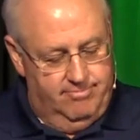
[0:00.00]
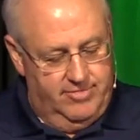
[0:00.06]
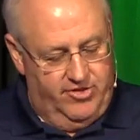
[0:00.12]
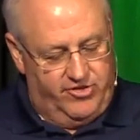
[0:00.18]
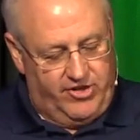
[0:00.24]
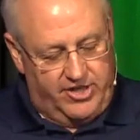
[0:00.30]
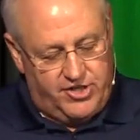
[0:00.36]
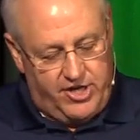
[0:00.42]

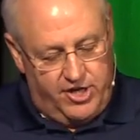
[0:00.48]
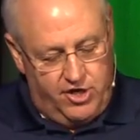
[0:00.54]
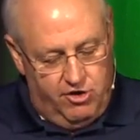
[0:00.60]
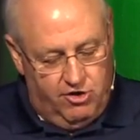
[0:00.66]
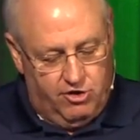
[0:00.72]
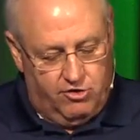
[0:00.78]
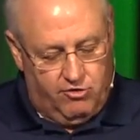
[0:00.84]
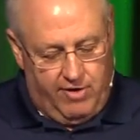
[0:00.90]
such a
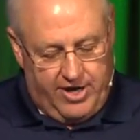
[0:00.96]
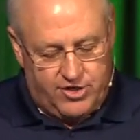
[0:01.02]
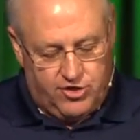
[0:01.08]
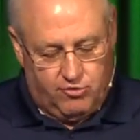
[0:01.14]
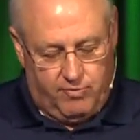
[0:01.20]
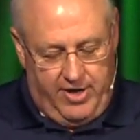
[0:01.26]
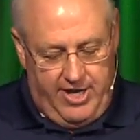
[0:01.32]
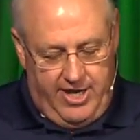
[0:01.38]

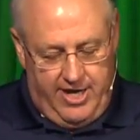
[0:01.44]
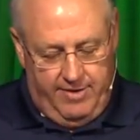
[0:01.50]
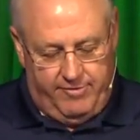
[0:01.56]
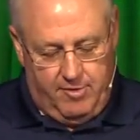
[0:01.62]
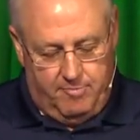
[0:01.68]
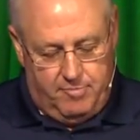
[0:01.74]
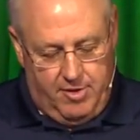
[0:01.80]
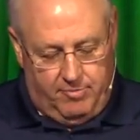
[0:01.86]
unidirectional reading of
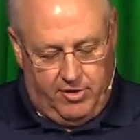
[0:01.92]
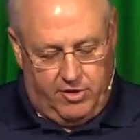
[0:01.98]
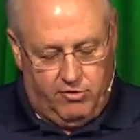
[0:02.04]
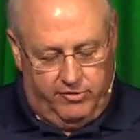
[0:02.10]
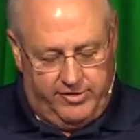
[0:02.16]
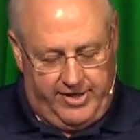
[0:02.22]
the biblical